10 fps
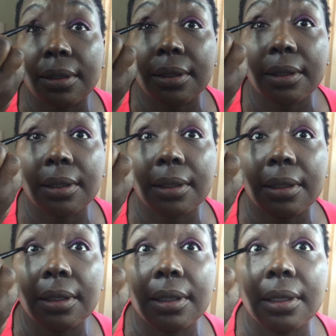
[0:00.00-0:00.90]

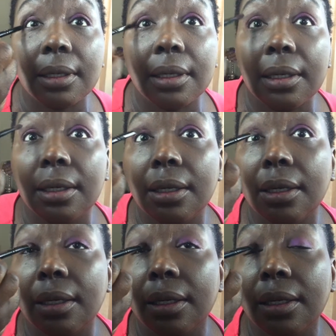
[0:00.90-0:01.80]

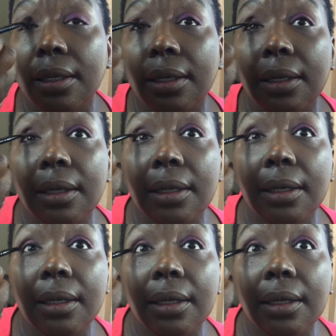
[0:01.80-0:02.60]
Nobody speaks.